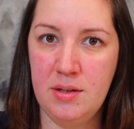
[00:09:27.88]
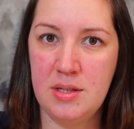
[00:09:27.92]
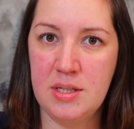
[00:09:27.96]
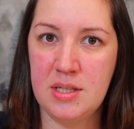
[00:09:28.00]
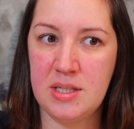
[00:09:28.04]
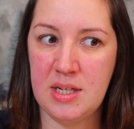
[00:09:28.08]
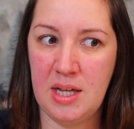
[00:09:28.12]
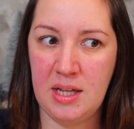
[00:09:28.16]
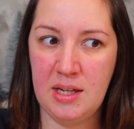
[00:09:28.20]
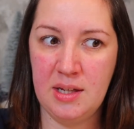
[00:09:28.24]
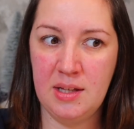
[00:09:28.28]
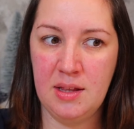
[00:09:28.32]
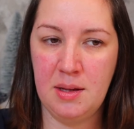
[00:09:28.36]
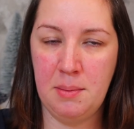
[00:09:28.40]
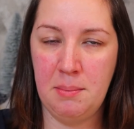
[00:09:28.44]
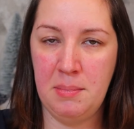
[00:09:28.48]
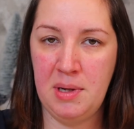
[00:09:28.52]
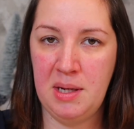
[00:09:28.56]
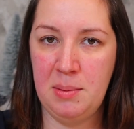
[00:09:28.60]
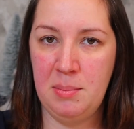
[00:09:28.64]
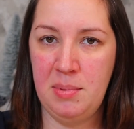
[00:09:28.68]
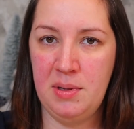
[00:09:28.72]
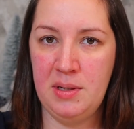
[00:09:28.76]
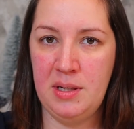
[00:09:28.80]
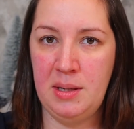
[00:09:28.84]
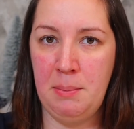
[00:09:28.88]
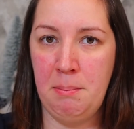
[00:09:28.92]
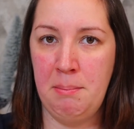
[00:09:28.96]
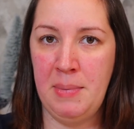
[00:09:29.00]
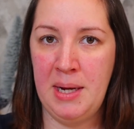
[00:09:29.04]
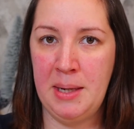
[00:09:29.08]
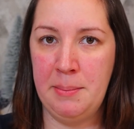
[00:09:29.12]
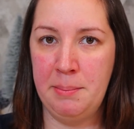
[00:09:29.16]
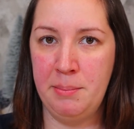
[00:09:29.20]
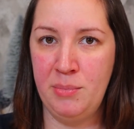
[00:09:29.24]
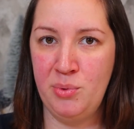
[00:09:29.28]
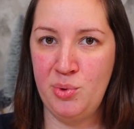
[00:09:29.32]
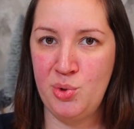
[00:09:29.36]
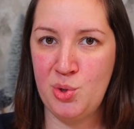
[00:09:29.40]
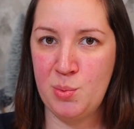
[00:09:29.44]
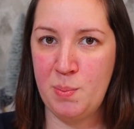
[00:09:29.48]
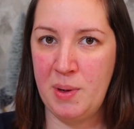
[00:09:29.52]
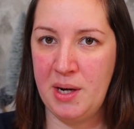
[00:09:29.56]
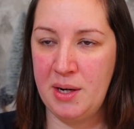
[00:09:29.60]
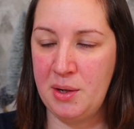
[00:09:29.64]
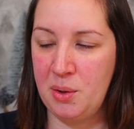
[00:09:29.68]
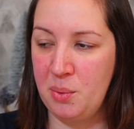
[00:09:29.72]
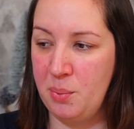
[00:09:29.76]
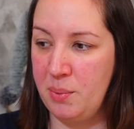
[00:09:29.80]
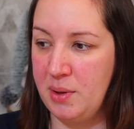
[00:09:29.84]
selling the Maybelline Matte Mousse,
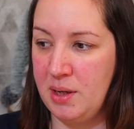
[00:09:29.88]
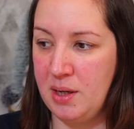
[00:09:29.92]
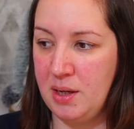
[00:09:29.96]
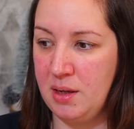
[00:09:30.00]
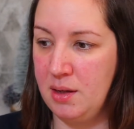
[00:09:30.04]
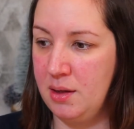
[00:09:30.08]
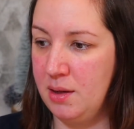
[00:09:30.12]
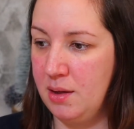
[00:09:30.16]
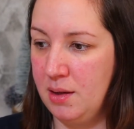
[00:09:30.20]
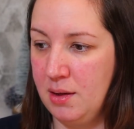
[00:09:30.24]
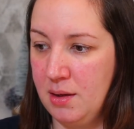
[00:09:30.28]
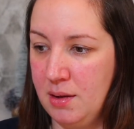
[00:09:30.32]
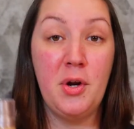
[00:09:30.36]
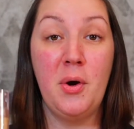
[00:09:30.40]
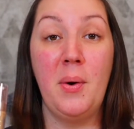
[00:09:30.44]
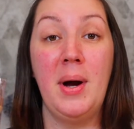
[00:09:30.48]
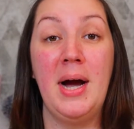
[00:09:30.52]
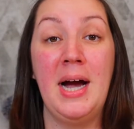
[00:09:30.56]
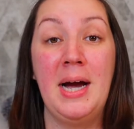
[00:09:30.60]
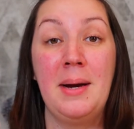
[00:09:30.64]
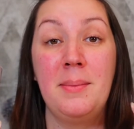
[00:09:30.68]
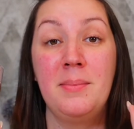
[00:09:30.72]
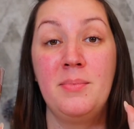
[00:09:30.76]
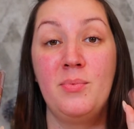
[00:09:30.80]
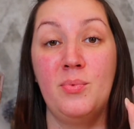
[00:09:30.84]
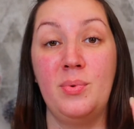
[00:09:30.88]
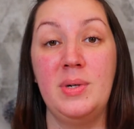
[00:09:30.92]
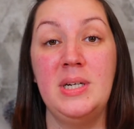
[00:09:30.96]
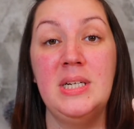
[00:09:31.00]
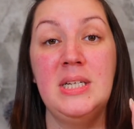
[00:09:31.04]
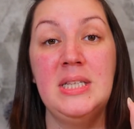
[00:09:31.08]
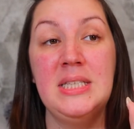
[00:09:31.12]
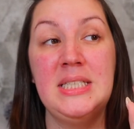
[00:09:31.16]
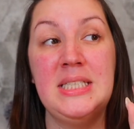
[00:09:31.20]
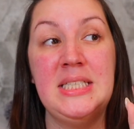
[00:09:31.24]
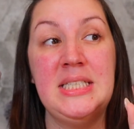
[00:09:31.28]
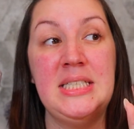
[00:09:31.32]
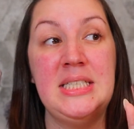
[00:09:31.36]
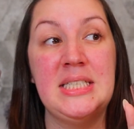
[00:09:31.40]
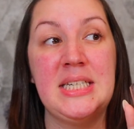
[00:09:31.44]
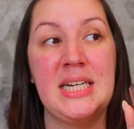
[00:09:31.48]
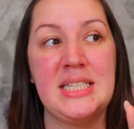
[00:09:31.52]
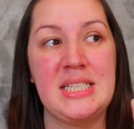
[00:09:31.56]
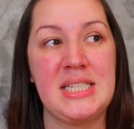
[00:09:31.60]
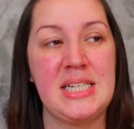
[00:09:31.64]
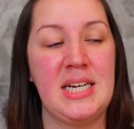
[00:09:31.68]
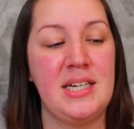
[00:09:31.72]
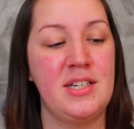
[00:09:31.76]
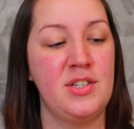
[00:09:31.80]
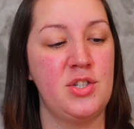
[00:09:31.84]
by the way. But no, I'm really
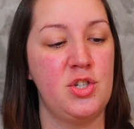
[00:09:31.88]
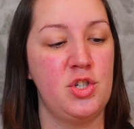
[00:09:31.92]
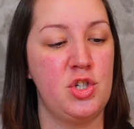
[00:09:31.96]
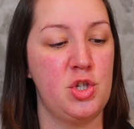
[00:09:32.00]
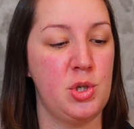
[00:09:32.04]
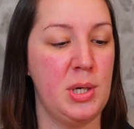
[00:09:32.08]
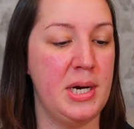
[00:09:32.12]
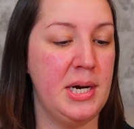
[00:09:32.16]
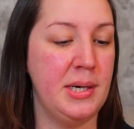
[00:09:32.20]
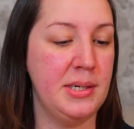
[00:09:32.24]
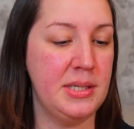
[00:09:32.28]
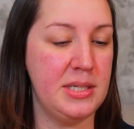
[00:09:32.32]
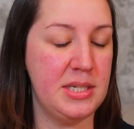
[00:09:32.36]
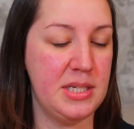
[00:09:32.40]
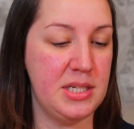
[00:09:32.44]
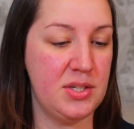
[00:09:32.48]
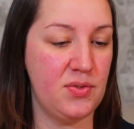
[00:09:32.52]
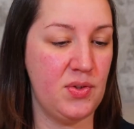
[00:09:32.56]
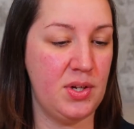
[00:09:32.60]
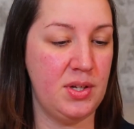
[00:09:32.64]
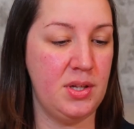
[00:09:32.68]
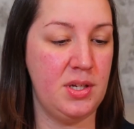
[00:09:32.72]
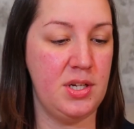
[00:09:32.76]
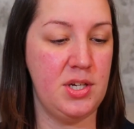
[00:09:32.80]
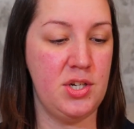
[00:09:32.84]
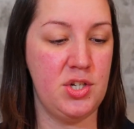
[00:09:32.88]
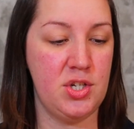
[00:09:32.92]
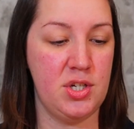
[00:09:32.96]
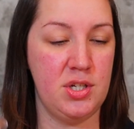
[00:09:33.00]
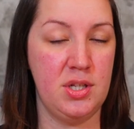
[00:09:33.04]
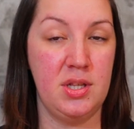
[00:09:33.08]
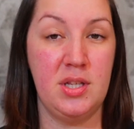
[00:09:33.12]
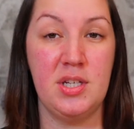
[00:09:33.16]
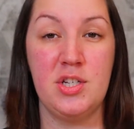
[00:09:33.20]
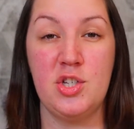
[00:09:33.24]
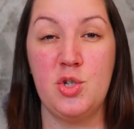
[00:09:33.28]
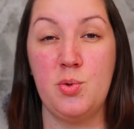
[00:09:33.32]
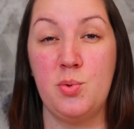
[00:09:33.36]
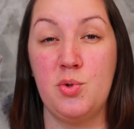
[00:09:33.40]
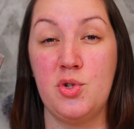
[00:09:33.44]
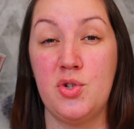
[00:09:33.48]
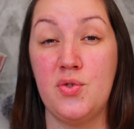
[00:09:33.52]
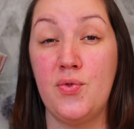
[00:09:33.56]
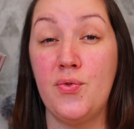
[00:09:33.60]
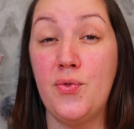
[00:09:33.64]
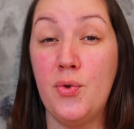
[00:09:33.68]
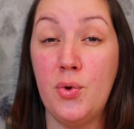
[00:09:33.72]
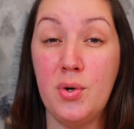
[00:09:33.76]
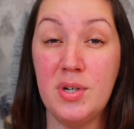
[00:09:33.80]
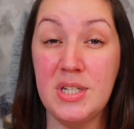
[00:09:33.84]
excited to try out this foundation. This was
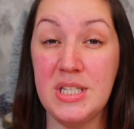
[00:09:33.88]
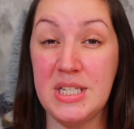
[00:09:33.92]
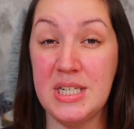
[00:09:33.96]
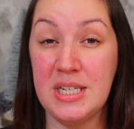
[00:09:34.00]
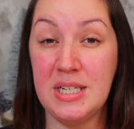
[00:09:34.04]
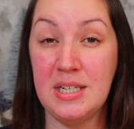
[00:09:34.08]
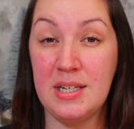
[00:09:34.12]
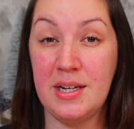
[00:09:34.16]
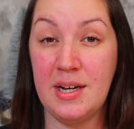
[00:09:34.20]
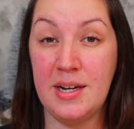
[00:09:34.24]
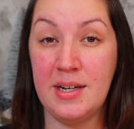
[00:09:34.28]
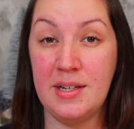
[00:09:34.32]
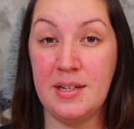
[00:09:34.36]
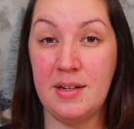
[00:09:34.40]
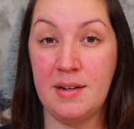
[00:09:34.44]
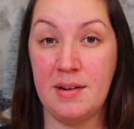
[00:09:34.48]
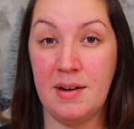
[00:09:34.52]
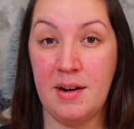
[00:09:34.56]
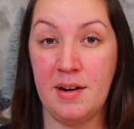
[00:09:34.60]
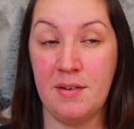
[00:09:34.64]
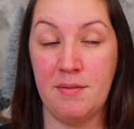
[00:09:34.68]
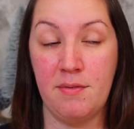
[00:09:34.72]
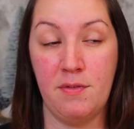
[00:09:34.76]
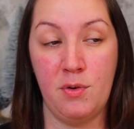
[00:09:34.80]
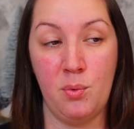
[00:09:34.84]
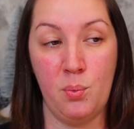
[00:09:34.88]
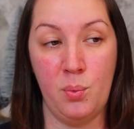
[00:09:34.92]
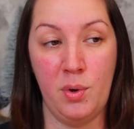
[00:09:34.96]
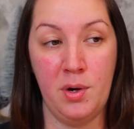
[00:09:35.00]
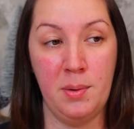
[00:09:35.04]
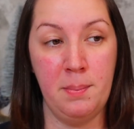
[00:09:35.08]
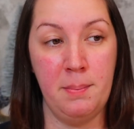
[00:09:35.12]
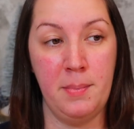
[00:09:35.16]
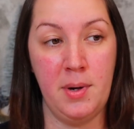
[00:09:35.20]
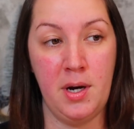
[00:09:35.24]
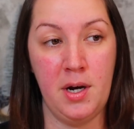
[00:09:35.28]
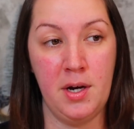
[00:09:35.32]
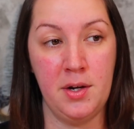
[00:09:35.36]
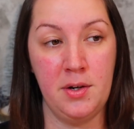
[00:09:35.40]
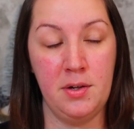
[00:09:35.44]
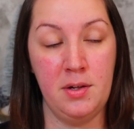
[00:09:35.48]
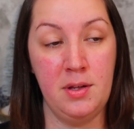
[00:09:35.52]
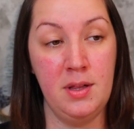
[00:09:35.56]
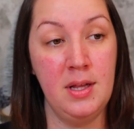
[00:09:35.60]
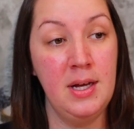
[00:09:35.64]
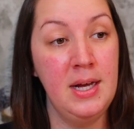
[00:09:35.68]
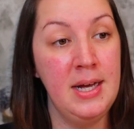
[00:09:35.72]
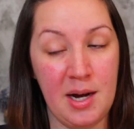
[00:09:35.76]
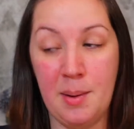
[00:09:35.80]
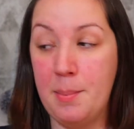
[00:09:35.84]
$14.99 for one
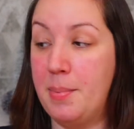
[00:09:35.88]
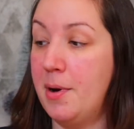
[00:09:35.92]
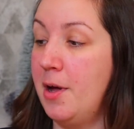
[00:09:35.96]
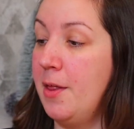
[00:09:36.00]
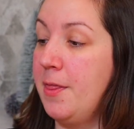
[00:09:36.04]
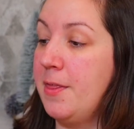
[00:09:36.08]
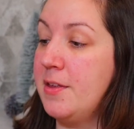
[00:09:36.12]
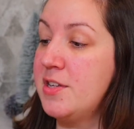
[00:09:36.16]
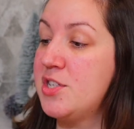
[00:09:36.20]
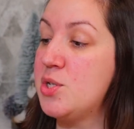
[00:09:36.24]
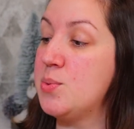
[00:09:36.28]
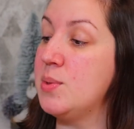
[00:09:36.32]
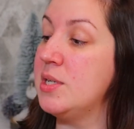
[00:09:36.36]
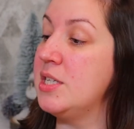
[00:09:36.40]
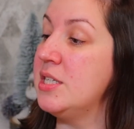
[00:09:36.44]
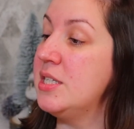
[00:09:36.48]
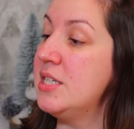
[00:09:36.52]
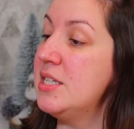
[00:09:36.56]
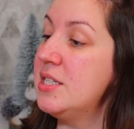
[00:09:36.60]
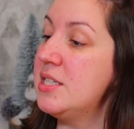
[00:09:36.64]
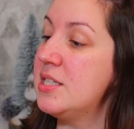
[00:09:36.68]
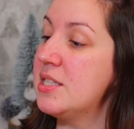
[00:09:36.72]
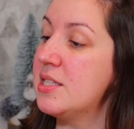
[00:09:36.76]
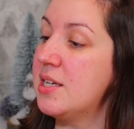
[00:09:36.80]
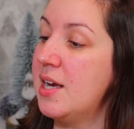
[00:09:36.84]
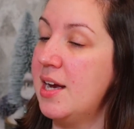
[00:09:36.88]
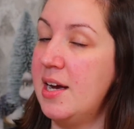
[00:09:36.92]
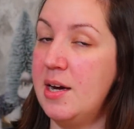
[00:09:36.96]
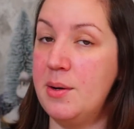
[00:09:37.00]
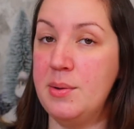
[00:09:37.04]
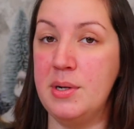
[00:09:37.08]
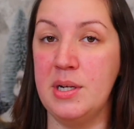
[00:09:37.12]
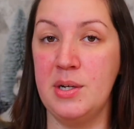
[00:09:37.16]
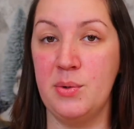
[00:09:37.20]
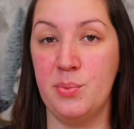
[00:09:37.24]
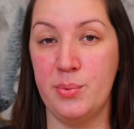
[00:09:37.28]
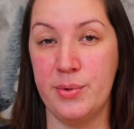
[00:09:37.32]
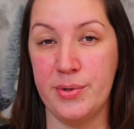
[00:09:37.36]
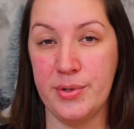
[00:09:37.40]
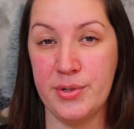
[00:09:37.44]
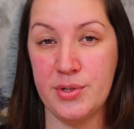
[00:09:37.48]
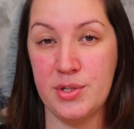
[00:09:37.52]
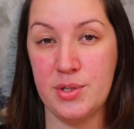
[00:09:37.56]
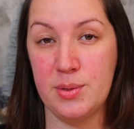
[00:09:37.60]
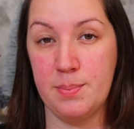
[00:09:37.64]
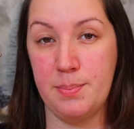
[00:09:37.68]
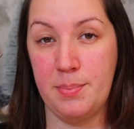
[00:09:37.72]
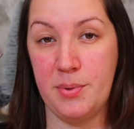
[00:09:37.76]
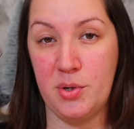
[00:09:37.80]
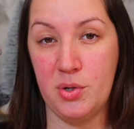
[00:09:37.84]
bottle. I bought this with a discount. It
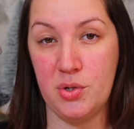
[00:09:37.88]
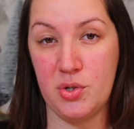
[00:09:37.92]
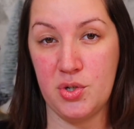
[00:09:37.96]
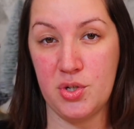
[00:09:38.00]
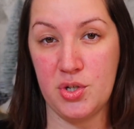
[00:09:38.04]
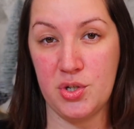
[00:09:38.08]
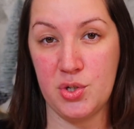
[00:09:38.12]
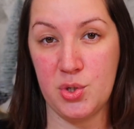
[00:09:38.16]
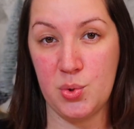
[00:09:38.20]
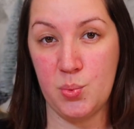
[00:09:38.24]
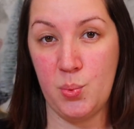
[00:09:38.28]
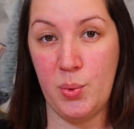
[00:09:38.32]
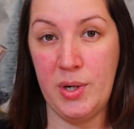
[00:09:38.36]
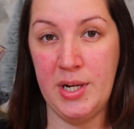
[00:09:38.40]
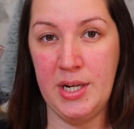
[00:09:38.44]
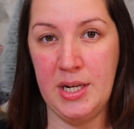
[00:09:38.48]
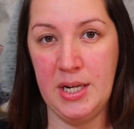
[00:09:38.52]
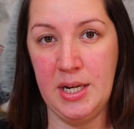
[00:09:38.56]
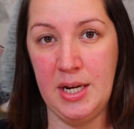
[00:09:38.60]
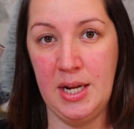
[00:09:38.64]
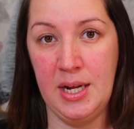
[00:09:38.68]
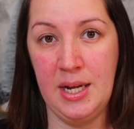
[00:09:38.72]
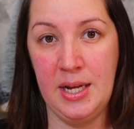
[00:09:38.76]
was purchase one